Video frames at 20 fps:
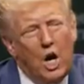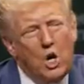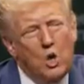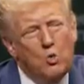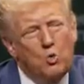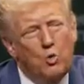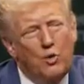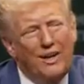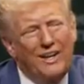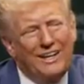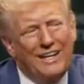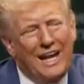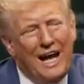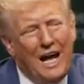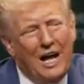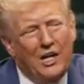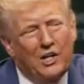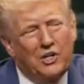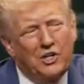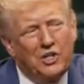
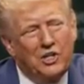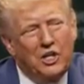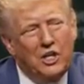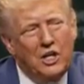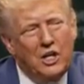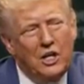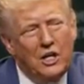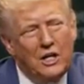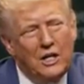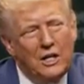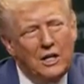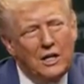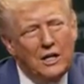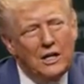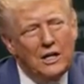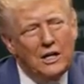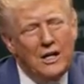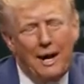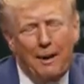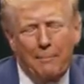unrealized
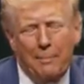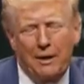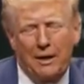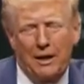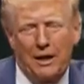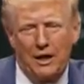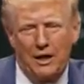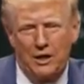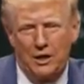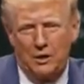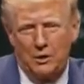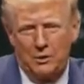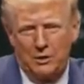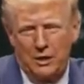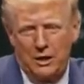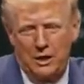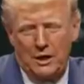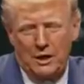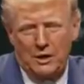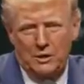capital gain. You know
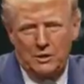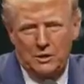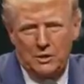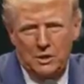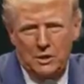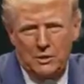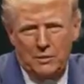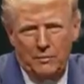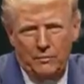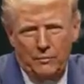what that is?